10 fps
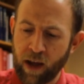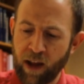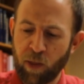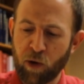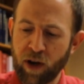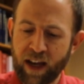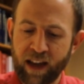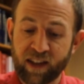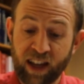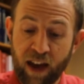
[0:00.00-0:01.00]
in three
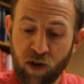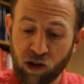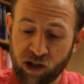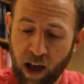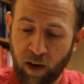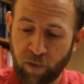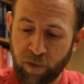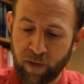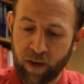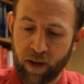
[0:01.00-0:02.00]
days, save yourself.